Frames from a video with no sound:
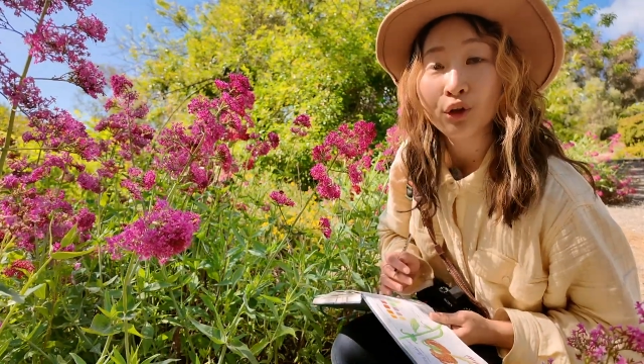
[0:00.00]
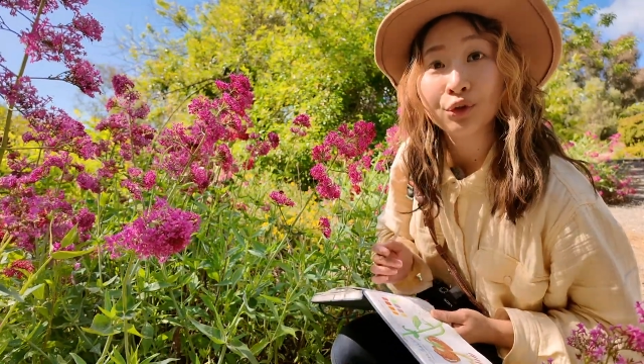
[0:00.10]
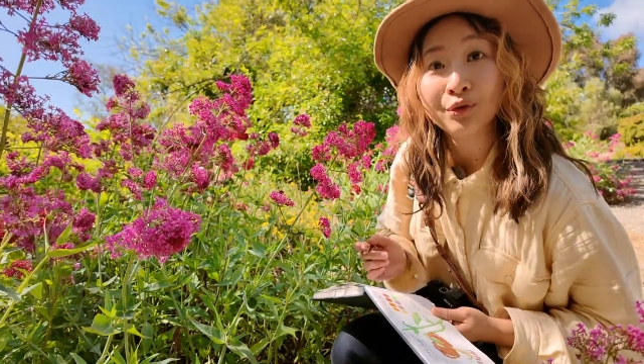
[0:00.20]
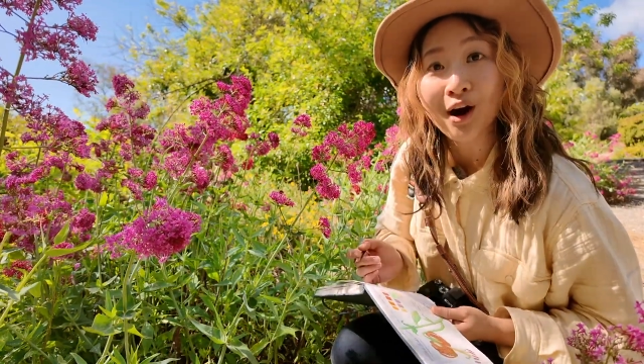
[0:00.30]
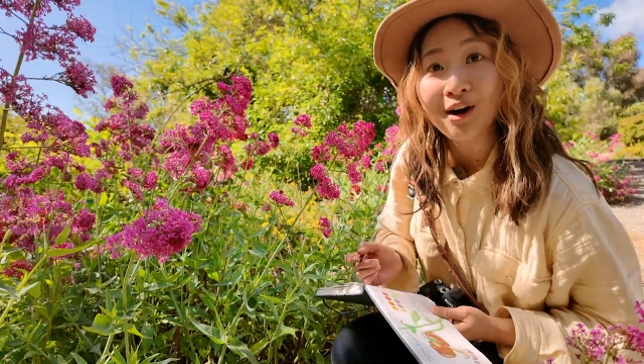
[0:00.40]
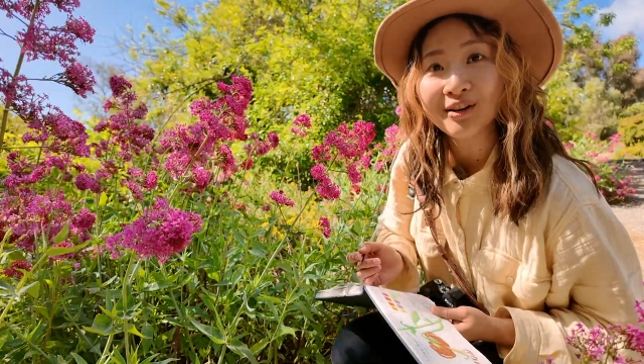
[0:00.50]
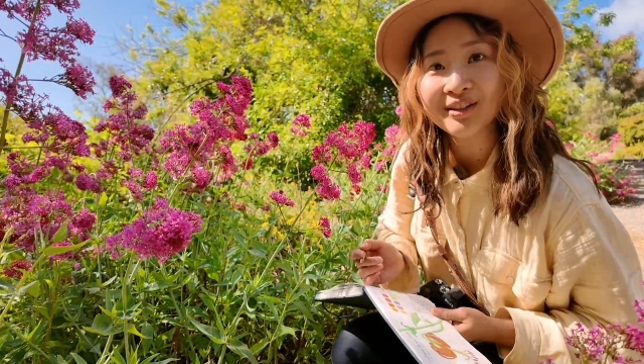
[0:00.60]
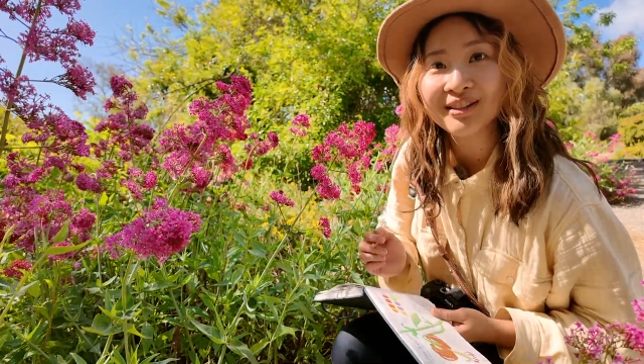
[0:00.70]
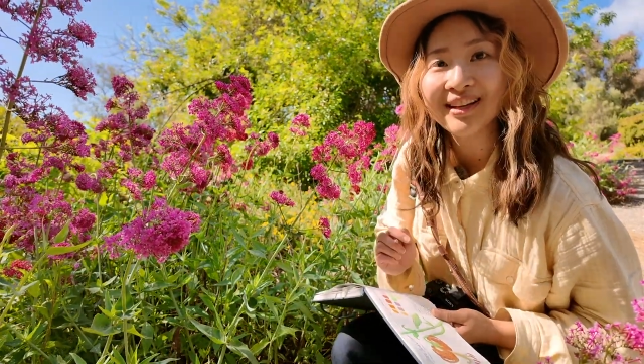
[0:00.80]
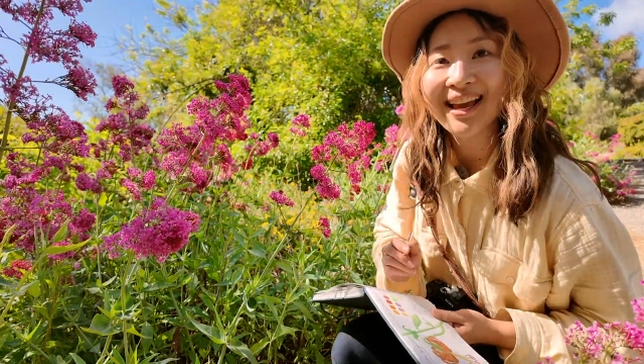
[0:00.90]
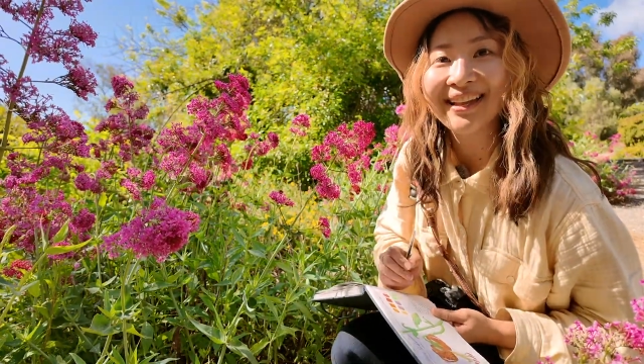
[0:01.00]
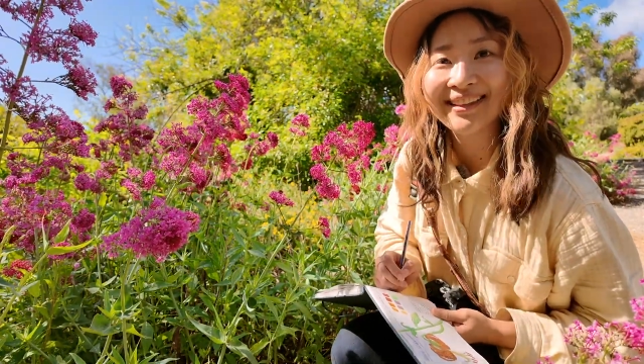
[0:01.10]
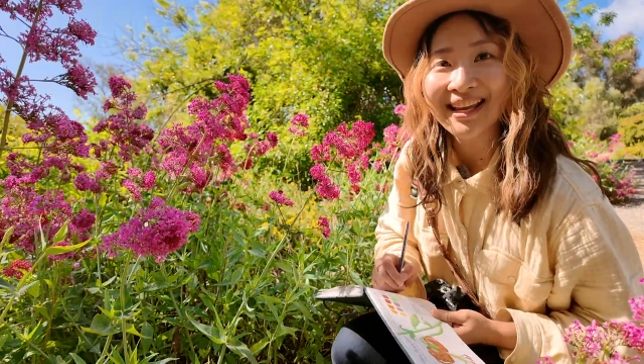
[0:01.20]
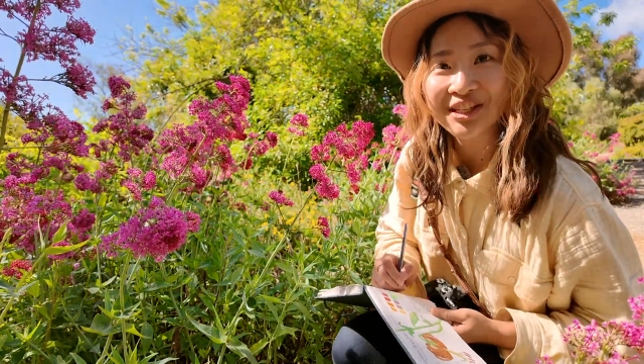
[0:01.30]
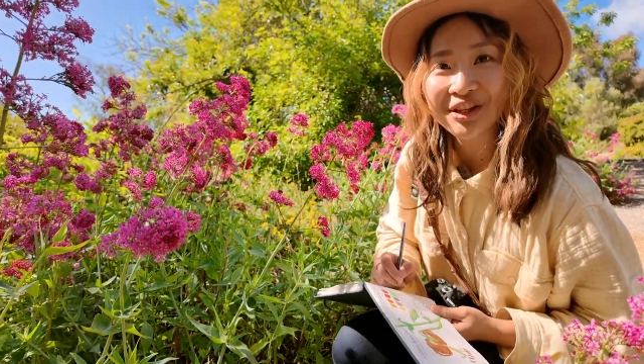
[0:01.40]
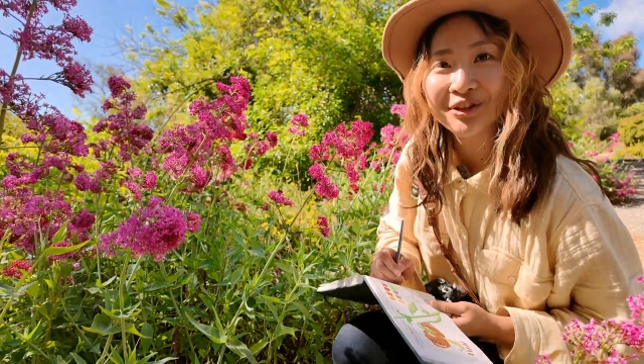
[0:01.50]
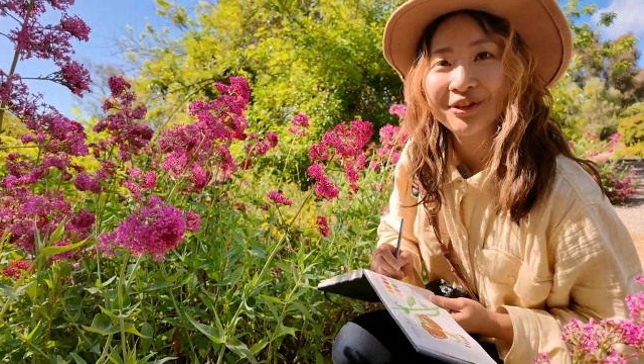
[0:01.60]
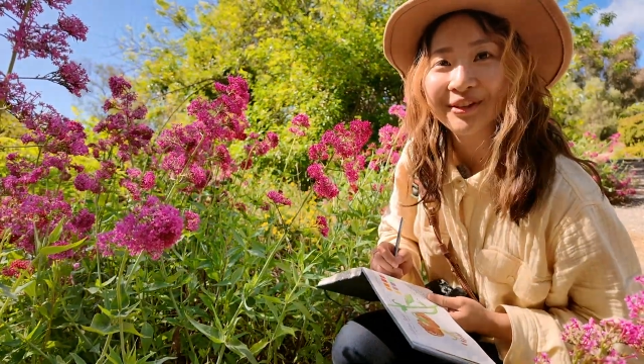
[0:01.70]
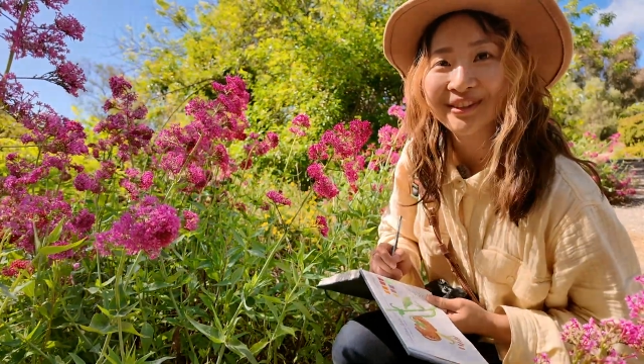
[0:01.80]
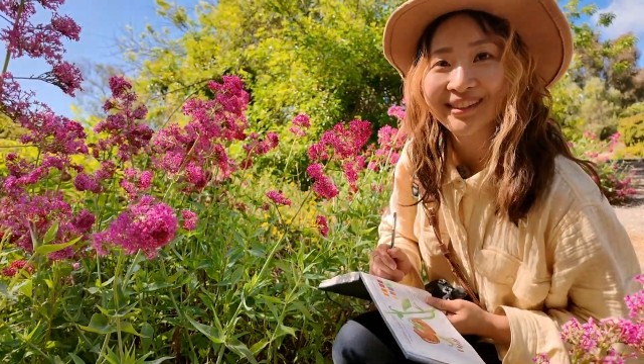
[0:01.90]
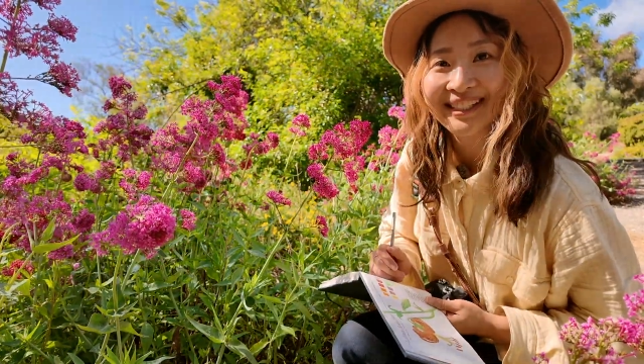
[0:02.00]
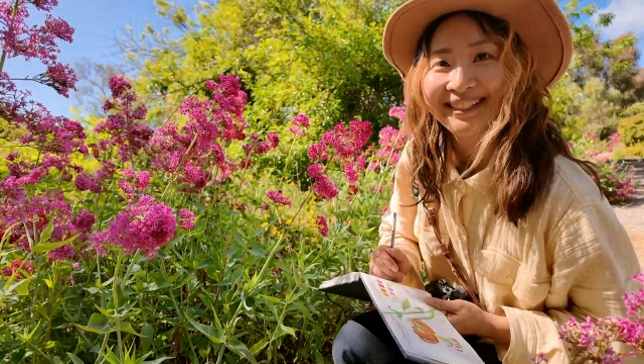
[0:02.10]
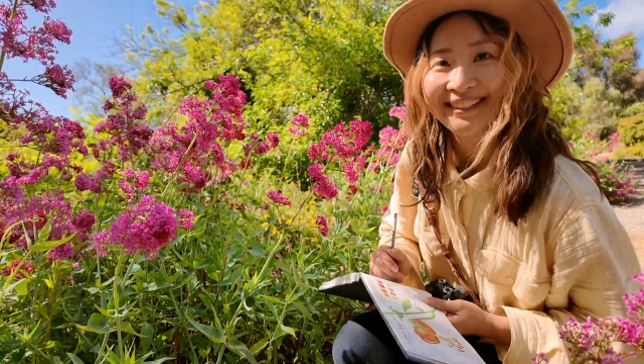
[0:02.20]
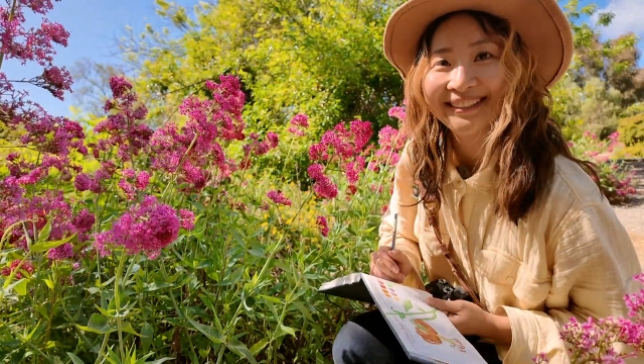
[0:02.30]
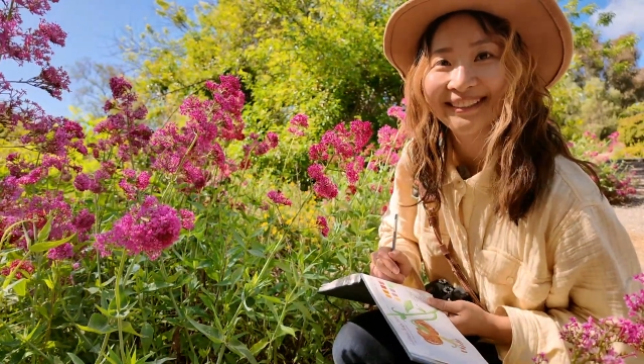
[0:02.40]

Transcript: through art and nature journaling.